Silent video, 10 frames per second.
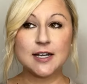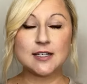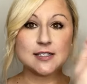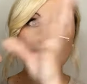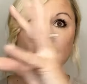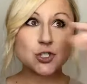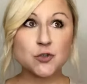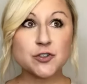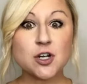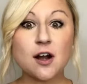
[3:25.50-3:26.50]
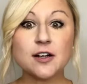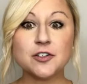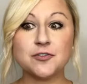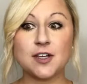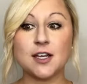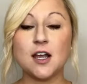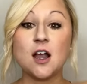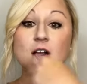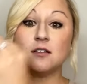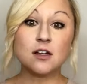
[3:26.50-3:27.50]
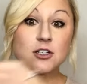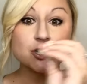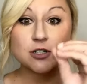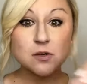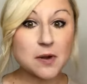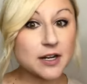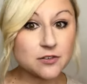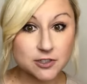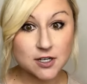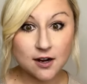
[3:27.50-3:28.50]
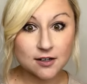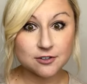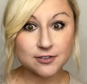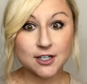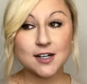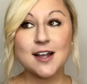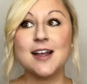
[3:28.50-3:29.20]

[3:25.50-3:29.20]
Sarah Sue Photography, luxury wedding photographer.